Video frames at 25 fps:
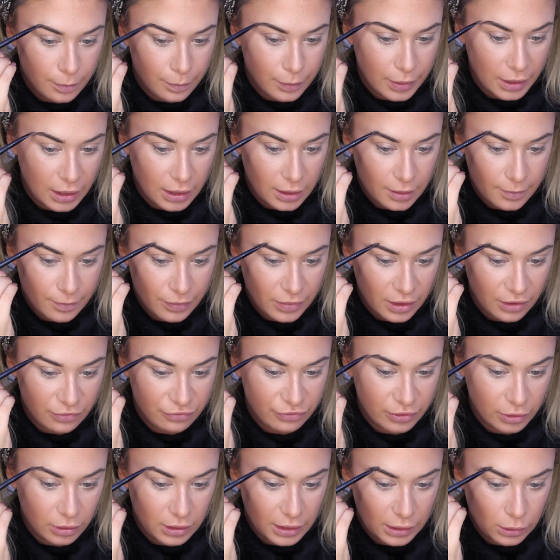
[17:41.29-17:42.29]
But I
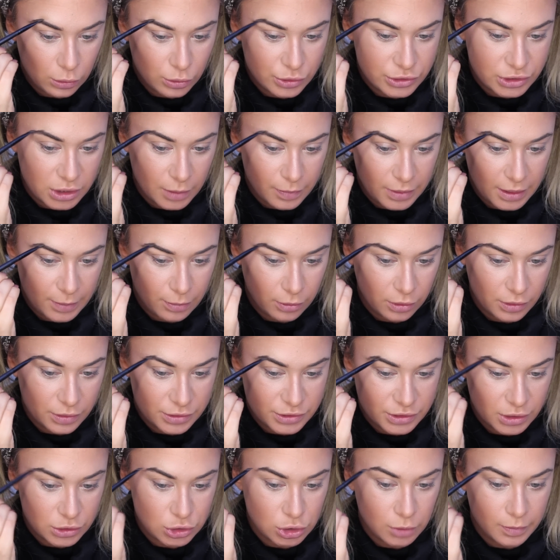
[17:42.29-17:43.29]
feel like also people on
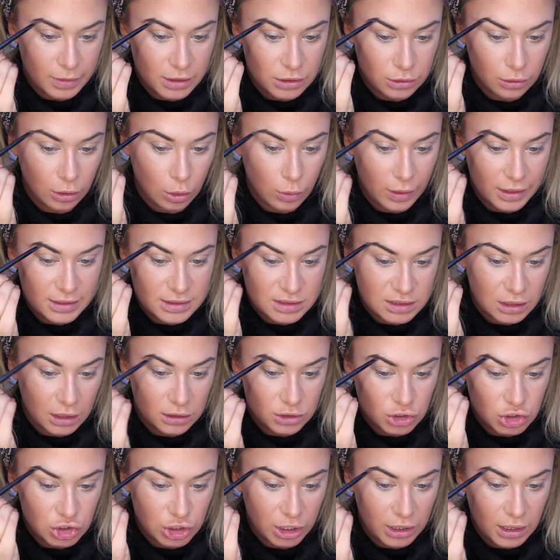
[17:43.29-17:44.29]
social media are quite
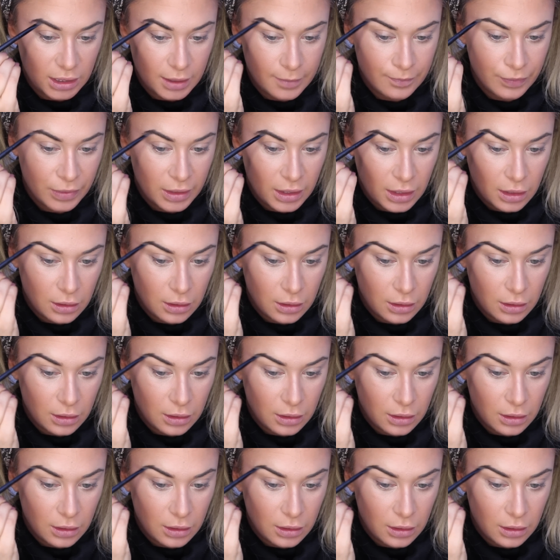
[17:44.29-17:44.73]
touchy.